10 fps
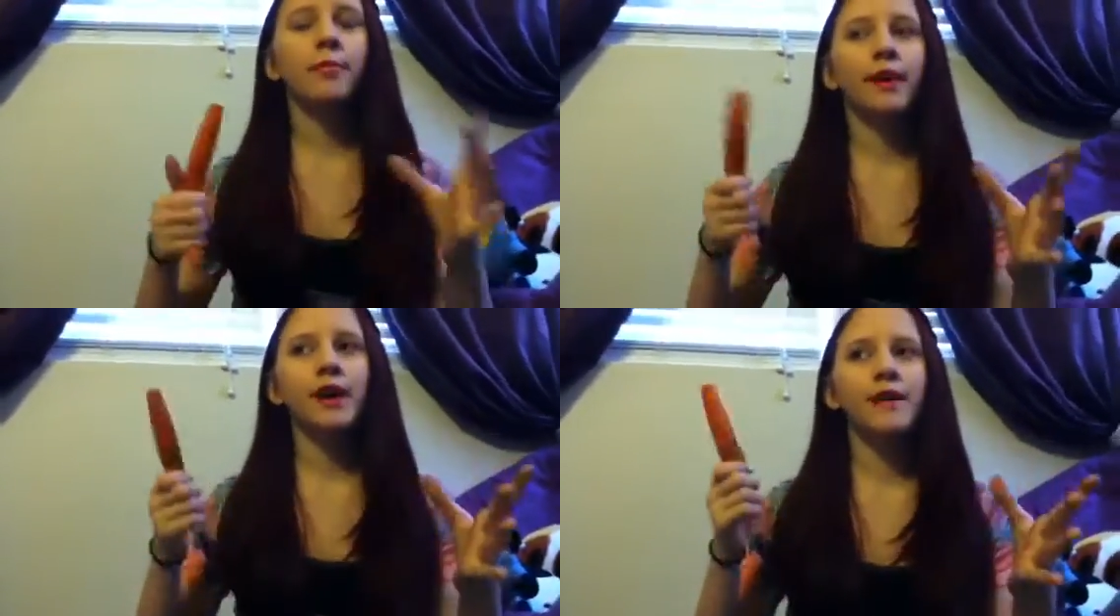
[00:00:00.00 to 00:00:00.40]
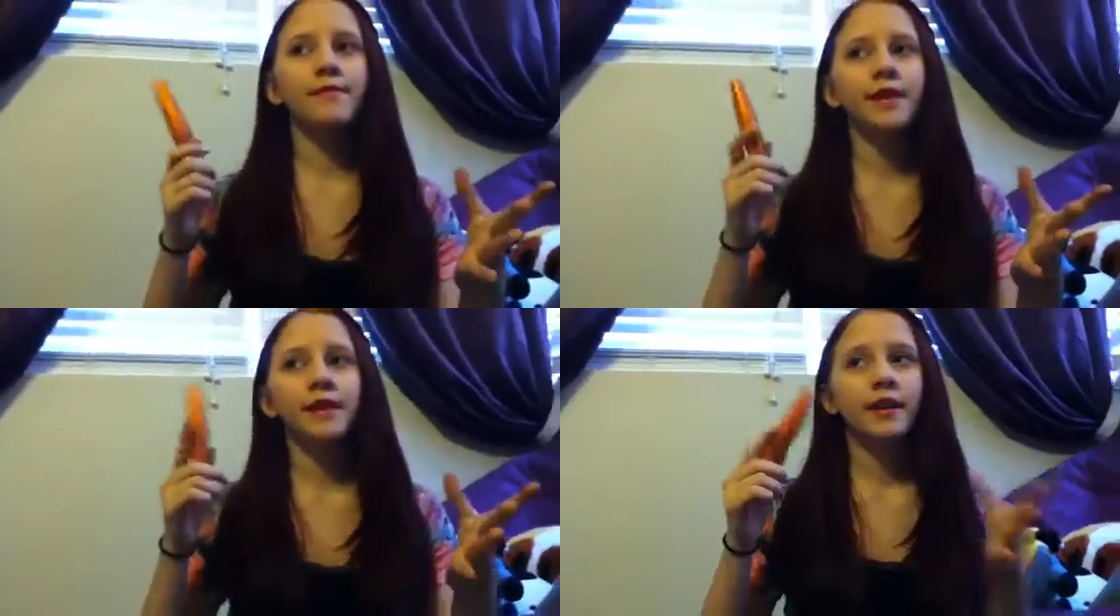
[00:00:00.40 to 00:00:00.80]

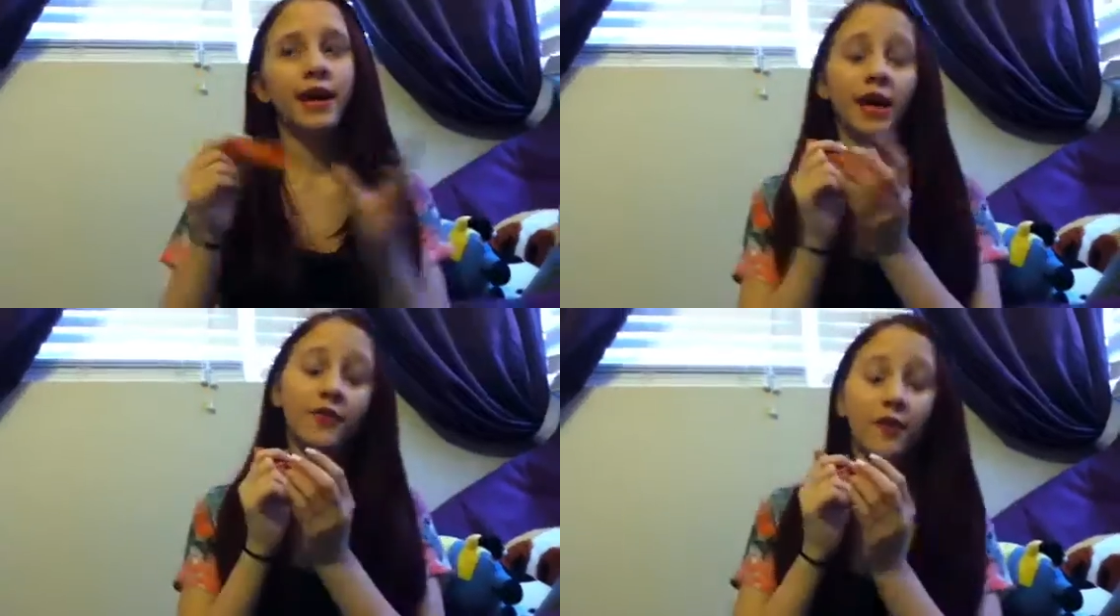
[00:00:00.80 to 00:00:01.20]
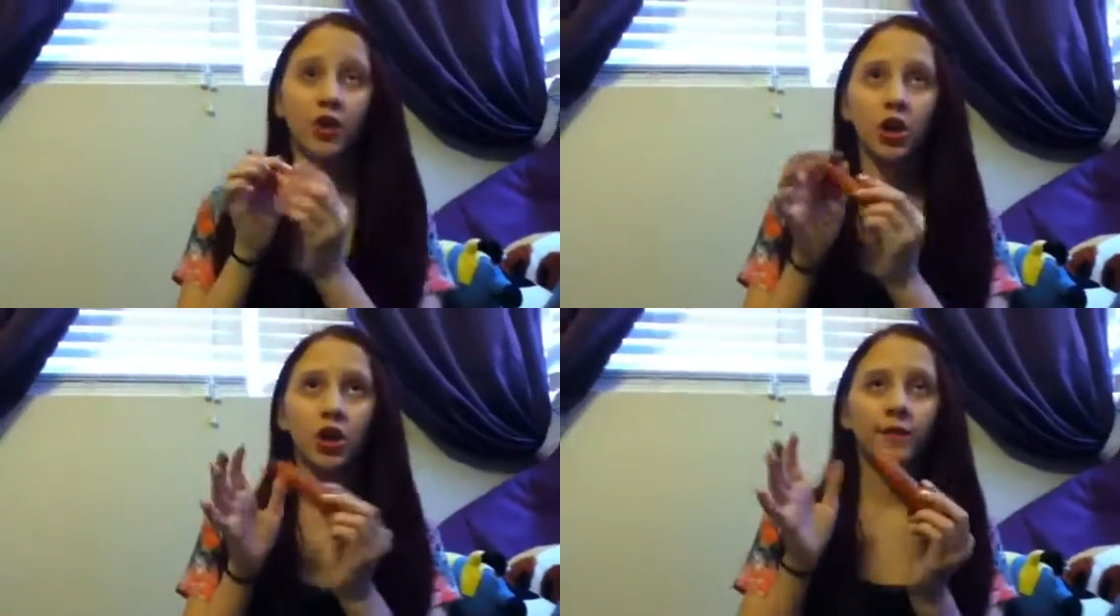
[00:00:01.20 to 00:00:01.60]
but I love
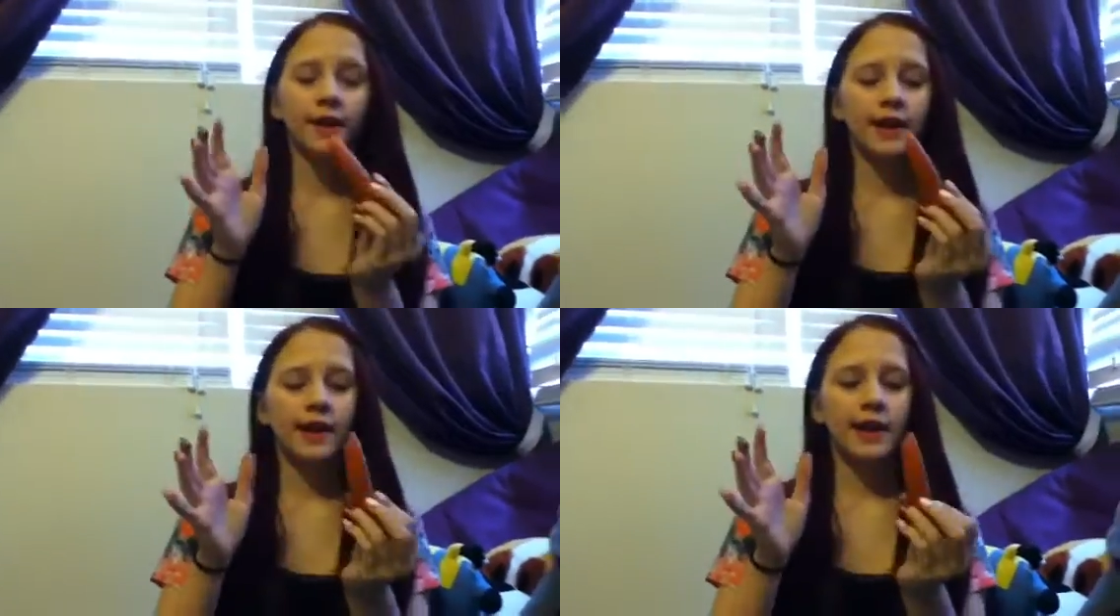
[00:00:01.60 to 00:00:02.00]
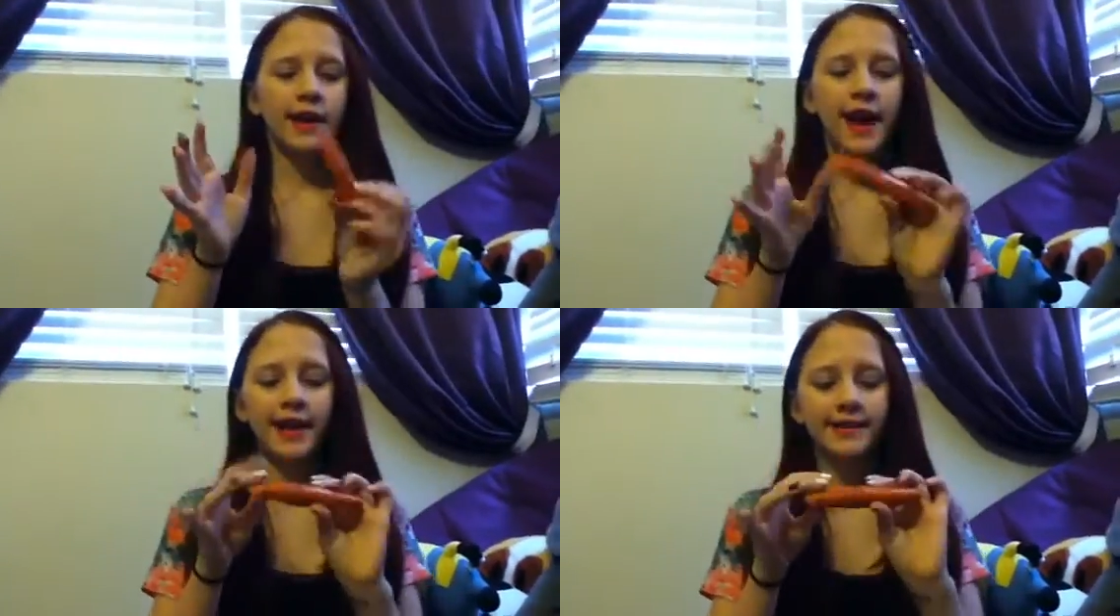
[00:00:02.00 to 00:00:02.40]
CoverGirl,
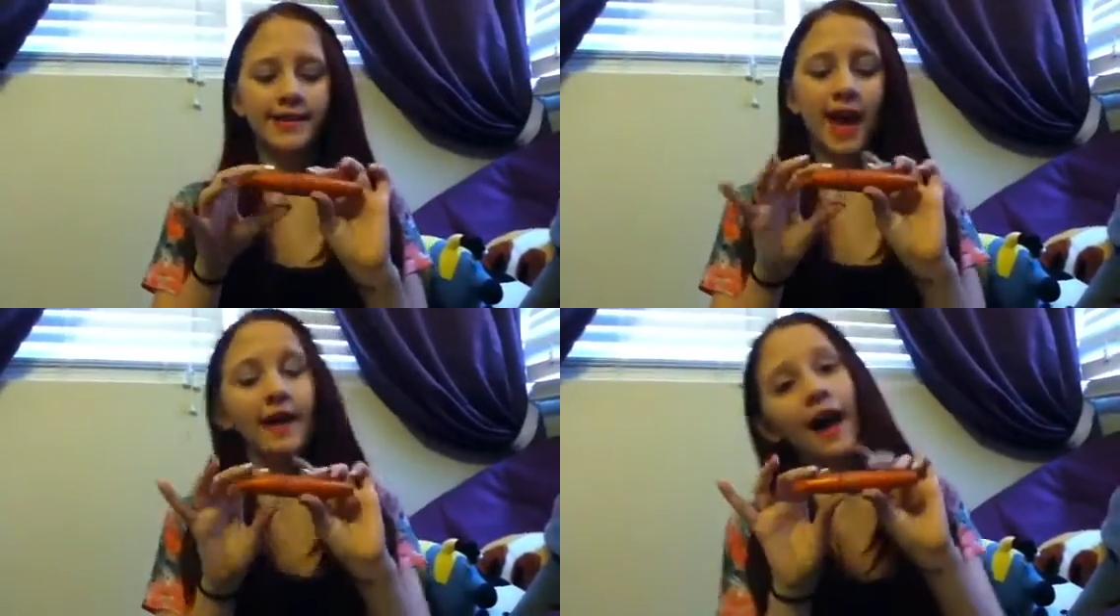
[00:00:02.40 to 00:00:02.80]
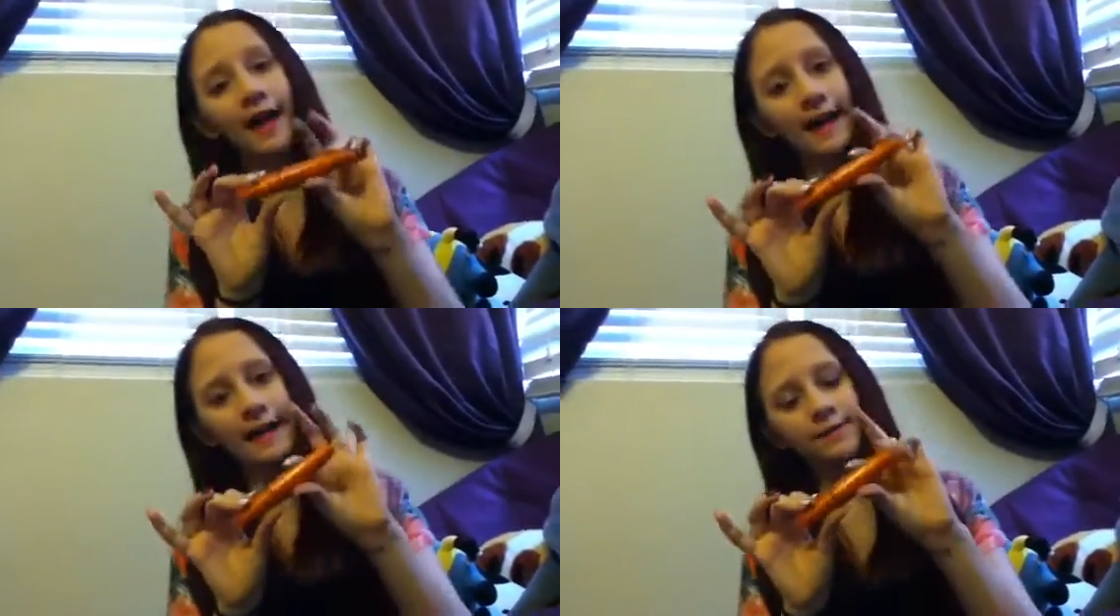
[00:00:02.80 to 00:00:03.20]
and I like it.